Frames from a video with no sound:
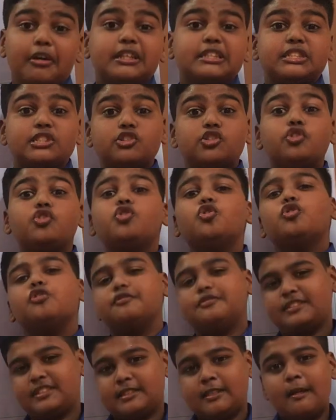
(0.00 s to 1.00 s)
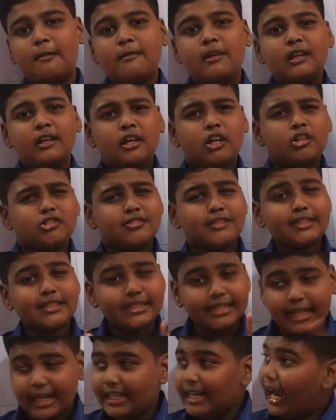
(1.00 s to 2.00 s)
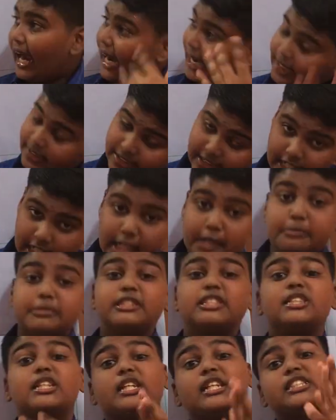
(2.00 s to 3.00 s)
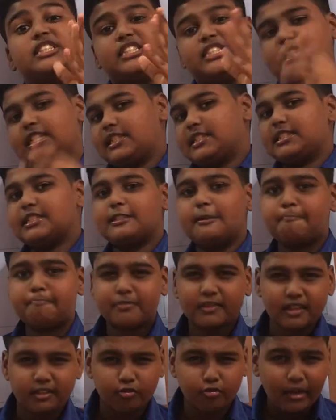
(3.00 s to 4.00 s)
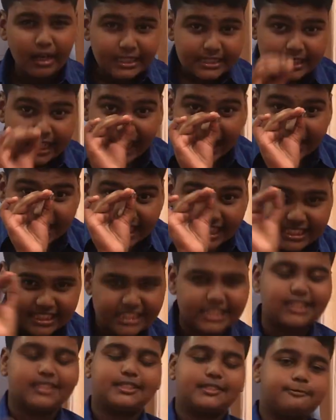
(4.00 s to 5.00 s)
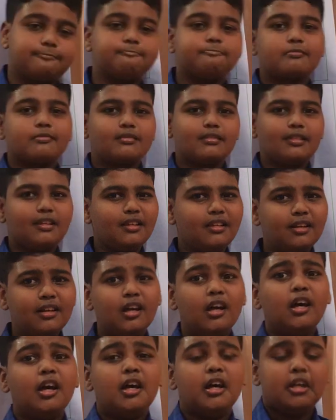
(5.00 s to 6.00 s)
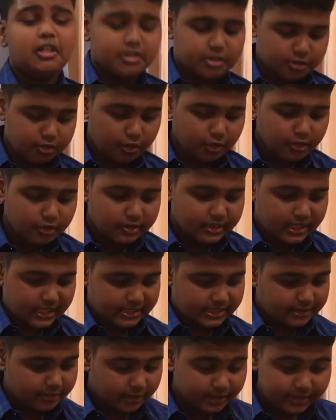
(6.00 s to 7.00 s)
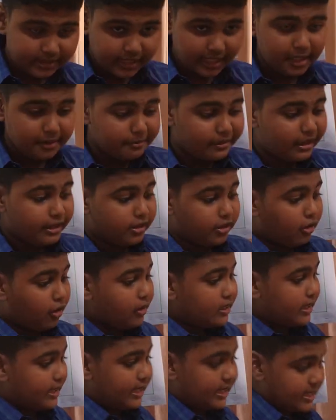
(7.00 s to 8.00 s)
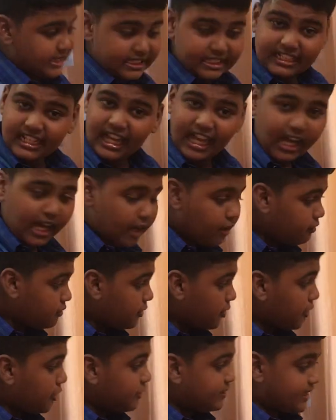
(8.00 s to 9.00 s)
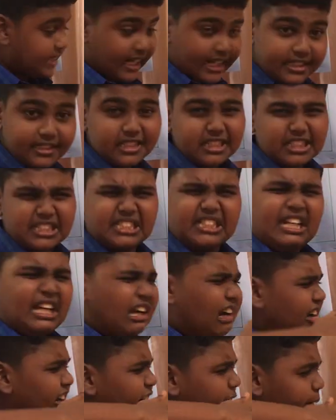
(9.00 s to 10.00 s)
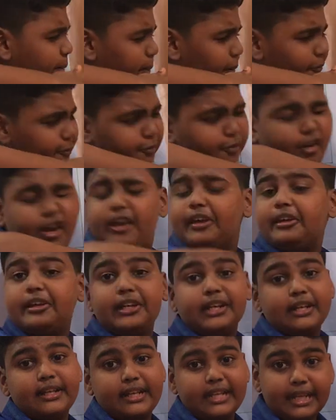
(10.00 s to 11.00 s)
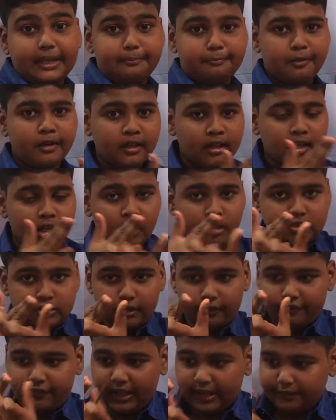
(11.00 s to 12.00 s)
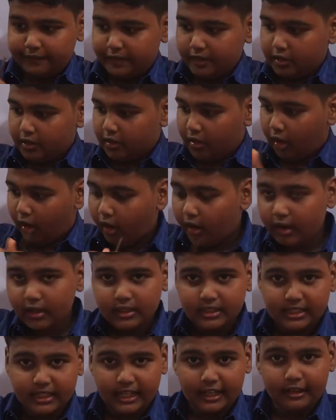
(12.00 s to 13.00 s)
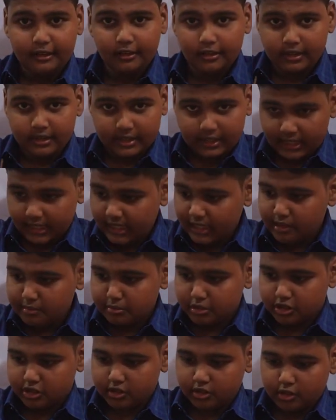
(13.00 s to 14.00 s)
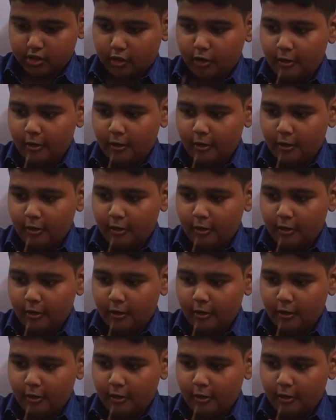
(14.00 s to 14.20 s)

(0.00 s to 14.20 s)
as grooves. So thread, another name is ridges. What? Ridges. So this drill bit, it doesn't have grooves like this. It will be very deep. So when we on the drilling machine,